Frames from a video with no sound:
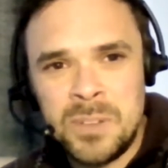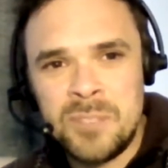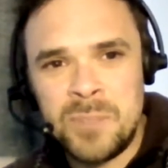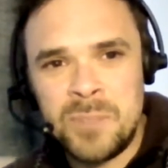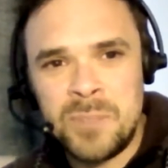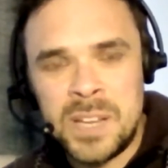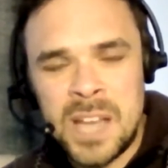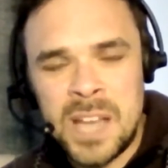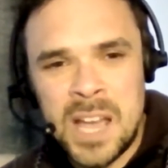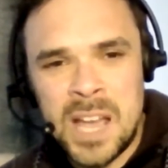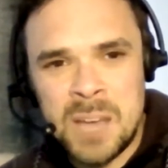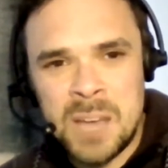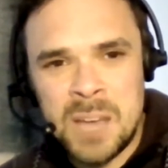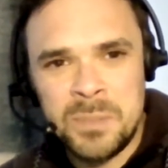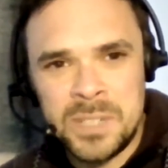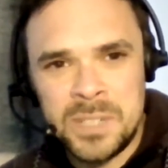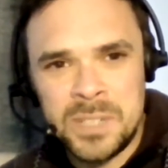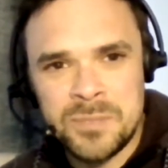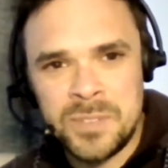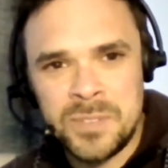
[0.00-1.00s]
have played how
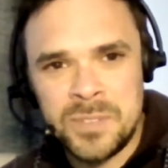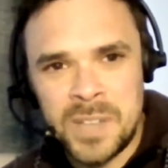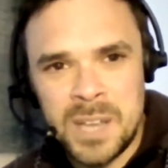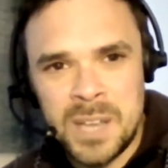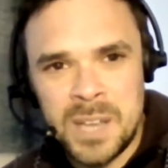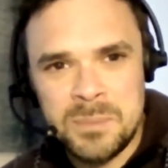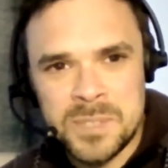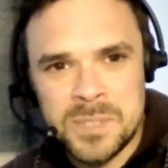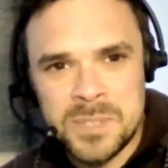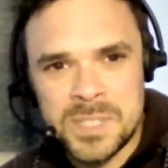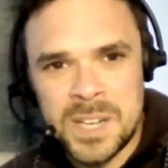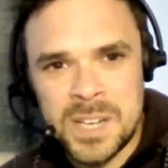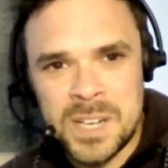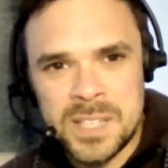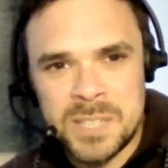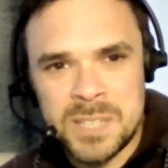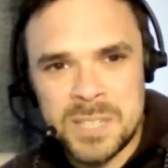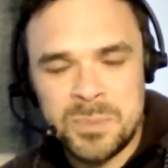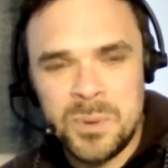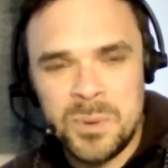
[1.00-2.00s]
many different games to get
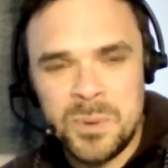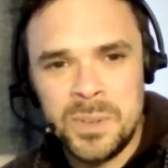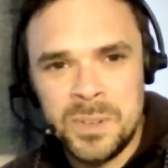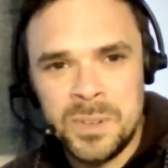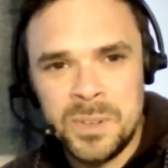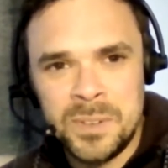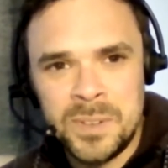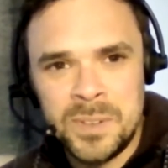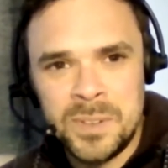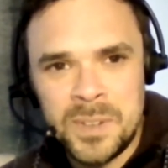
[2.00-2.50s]
to this point,